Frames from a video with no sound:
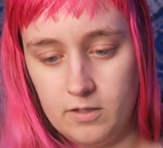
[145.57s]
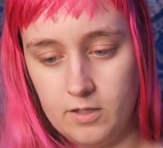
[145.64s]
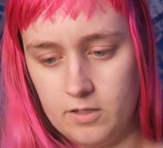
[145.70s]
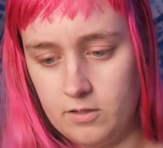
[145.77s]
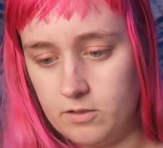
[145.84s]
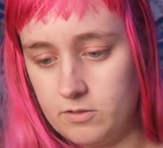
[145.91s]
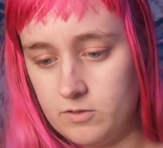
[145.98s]

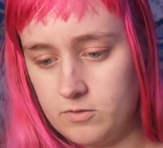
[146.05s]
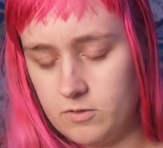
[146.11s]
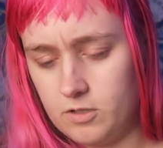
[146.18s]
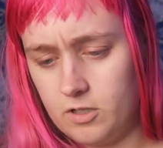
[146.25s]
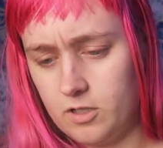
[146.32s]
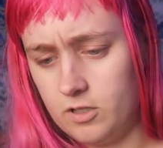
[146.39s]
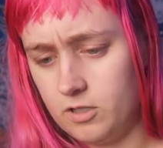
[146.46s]
And those
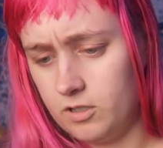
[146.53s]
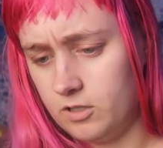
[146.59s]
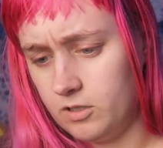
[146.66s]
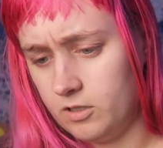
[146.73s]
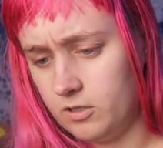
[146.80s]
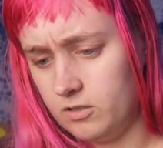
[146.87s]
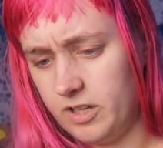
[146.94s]
were all
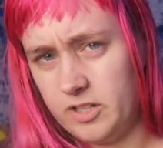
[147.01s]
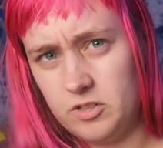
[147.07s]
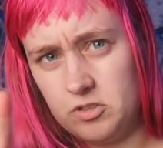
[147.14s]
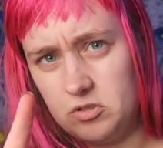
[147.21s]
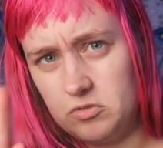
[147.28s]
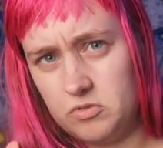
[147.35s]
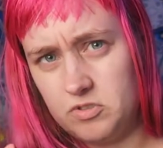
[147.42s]

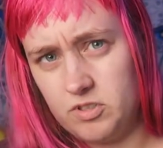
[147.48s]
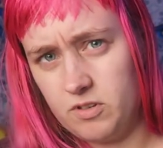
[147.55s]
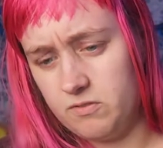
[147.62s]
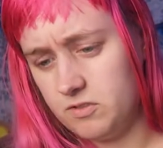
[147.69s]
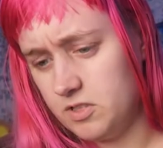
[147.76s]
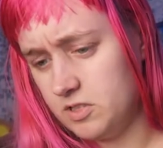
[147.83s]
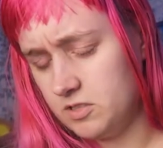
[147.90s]
like
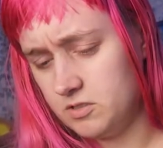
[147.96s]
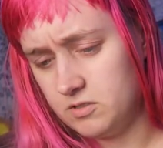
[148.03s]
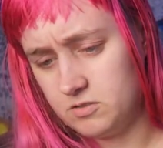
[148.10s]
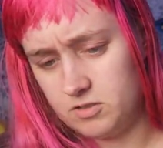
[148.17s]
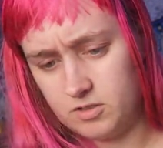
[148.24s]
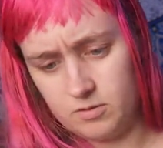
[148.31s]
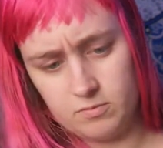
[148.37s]

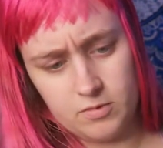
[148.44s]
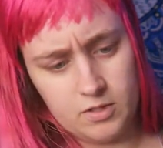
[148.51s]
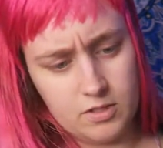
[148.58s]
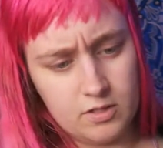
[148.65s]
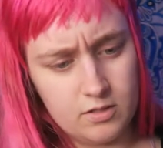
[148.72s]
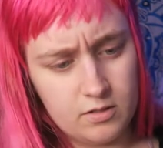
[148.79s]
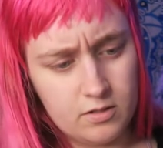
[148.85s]
$270
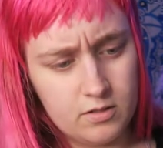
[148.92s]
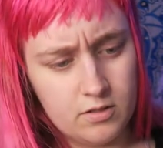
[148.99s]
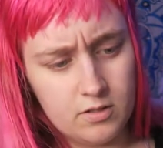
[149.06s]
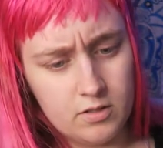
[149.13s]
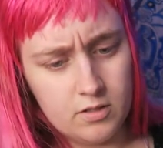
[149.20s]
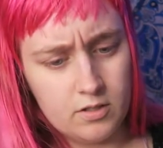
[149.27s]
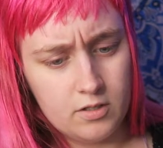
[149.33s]
something.
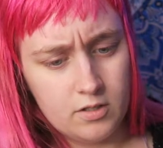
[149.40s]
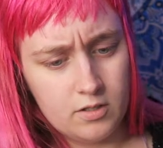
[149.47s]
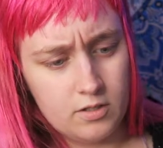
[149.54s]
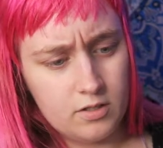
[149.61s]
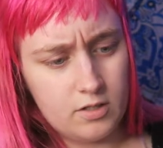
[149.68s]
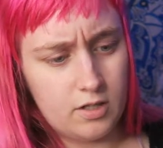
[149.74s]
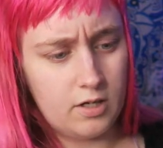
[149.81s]

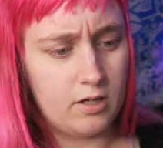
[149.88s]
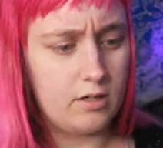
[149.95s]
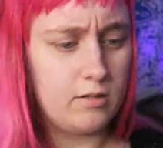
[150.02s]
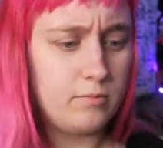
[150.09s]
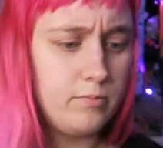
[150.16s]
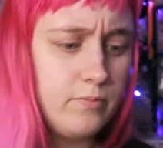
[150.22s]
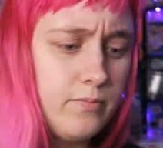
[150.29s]

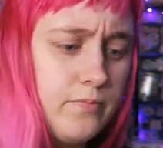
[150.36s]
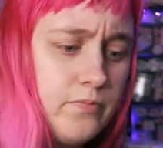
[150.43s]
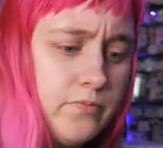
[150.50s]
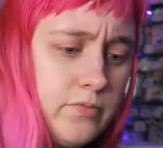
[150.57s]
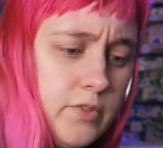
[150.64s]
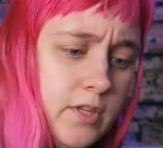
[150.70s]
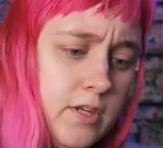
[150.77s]

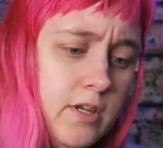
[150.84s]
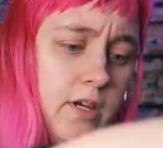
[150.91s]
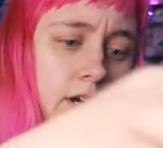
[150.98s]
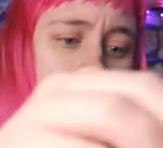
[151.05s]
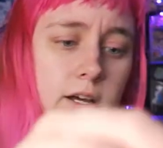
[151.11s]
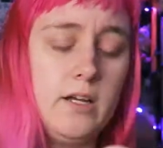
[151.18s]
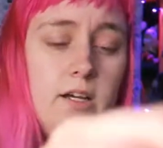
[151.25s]

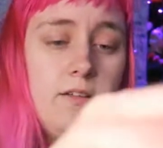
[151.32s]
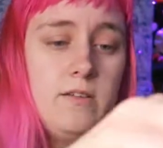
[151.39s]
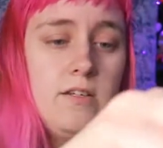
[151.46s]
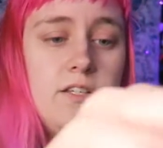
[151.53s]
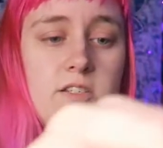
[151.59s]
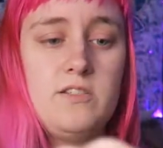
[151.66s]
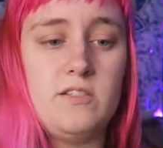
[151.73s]
I
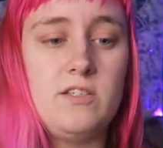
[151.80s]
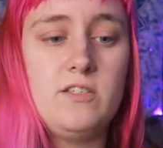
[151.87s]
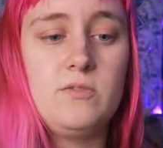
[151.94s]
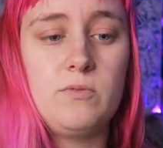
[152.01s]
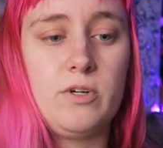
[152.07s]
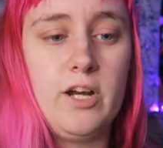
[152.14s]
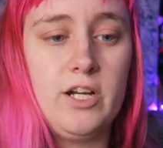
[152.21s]
got these.
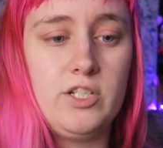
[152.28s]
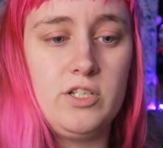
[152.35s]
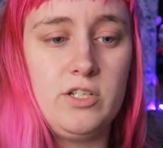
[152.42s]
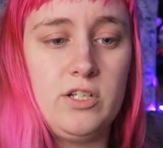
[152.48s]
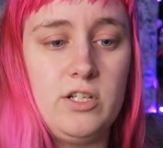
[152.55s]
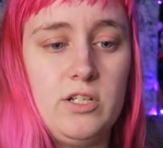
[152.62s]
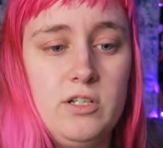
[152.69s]
These were
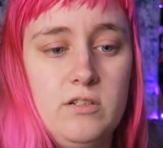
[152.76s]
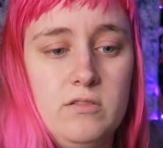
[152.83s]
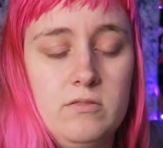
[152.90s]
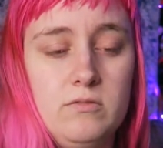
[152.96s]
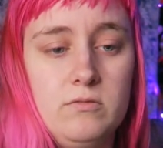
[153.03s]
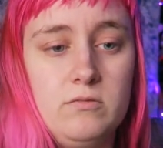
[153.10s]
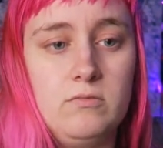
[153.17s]
actually
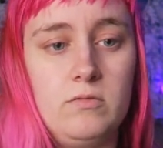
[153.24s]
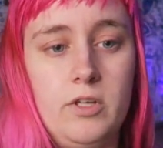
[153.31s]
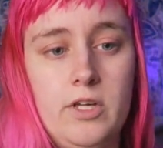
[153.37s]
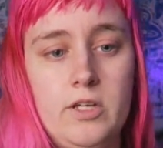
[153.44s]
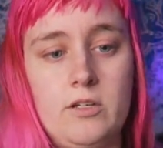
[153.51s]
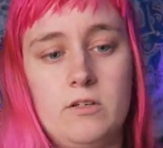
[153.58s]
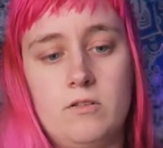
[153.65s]

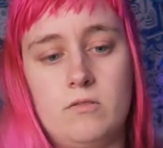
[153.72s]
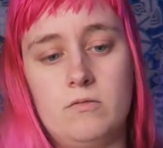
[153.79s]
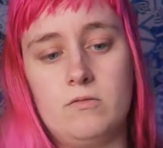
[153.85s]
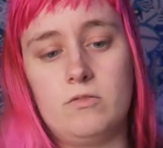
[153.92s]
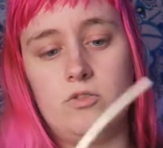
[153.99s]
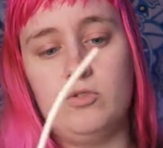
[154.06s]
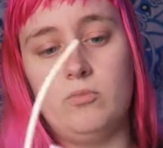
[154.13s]
like
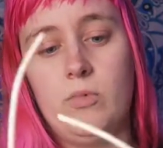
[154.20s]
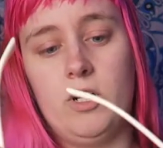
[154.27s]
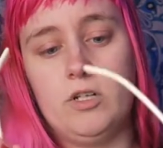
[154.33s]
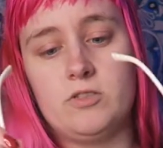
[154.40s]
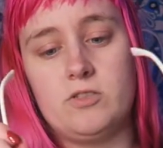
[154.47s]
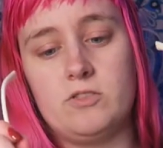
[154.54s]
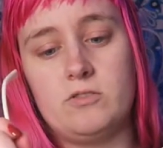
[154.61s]

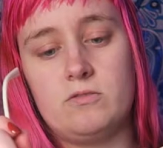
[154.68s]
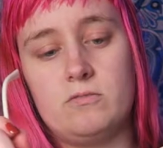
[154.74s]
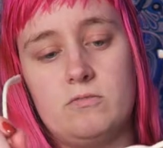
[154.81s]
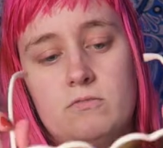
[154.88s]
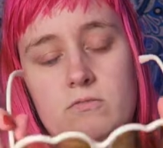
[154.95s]
$2.